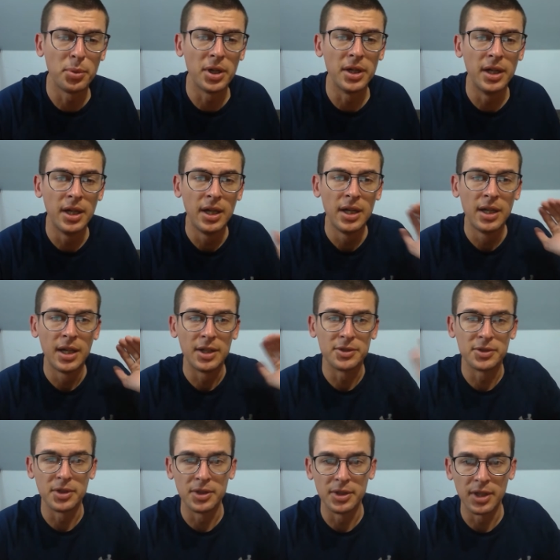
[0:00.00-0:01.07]
but a
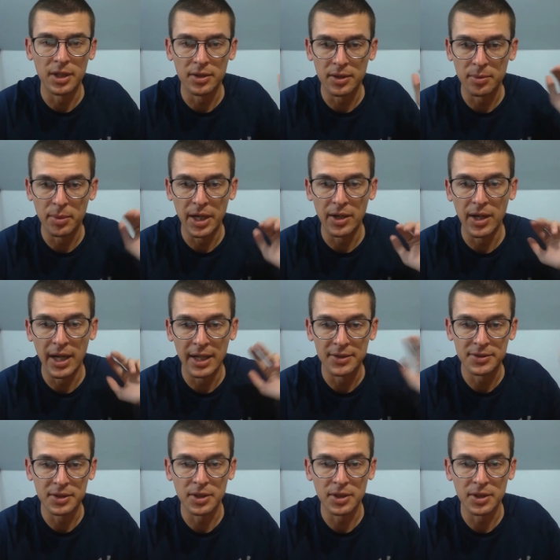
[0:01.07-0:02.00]
certain dollar amount has to